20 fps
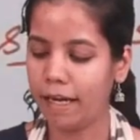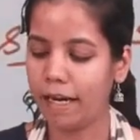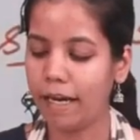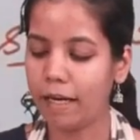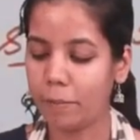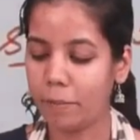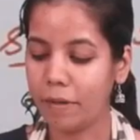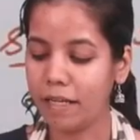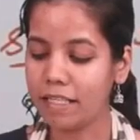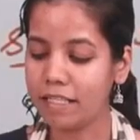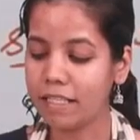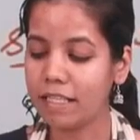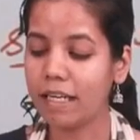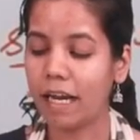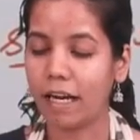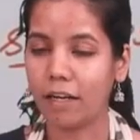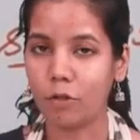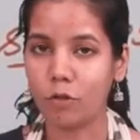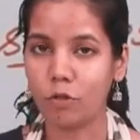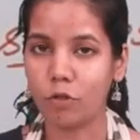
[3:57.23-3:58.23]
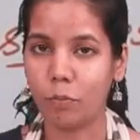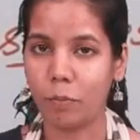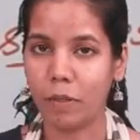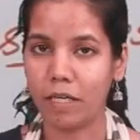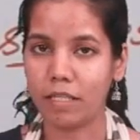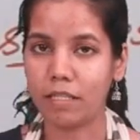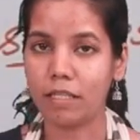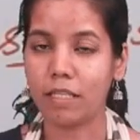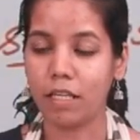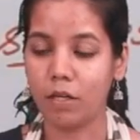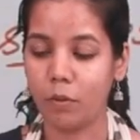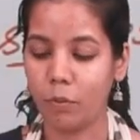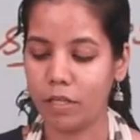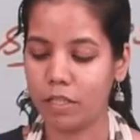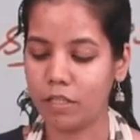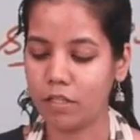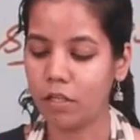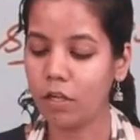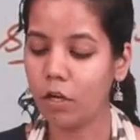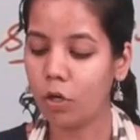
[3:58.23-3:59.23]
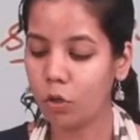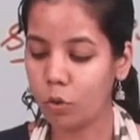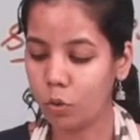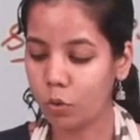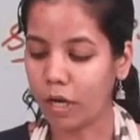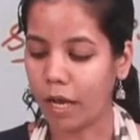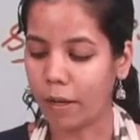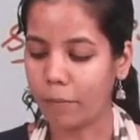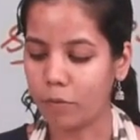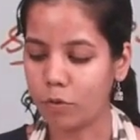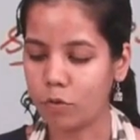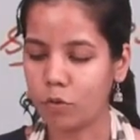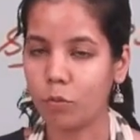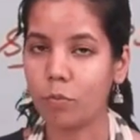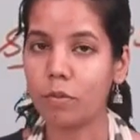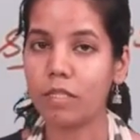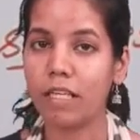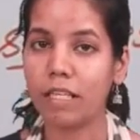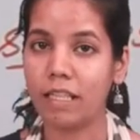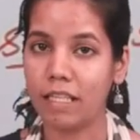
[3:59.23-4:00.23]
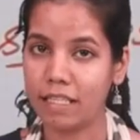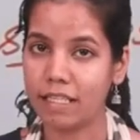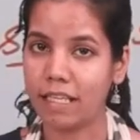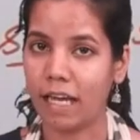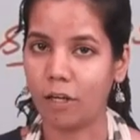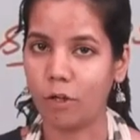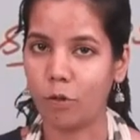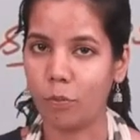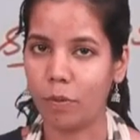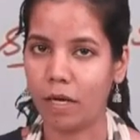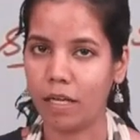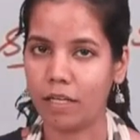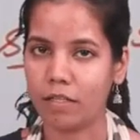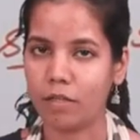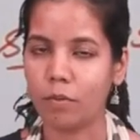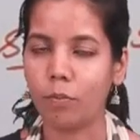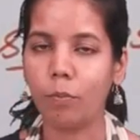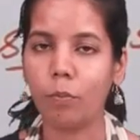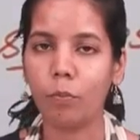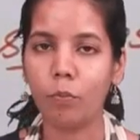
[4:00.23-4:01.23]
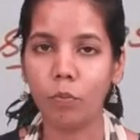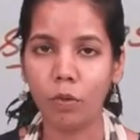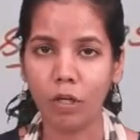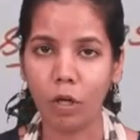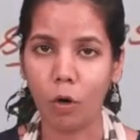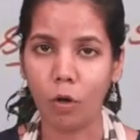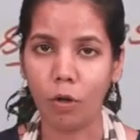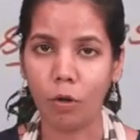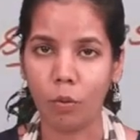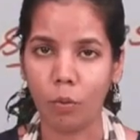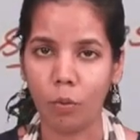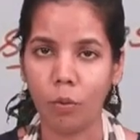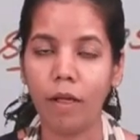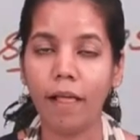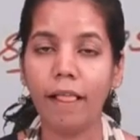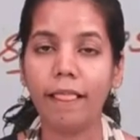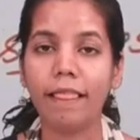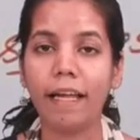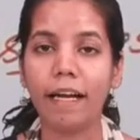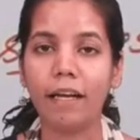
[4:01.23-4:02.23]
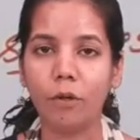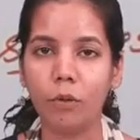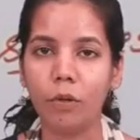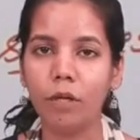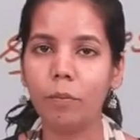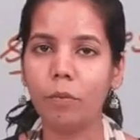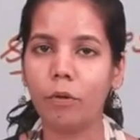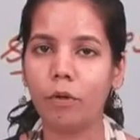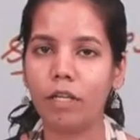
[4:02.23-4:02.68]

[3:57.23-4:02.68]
It brings the nitrogen base sequence to ribosomes in the cytoplasm. We all know that during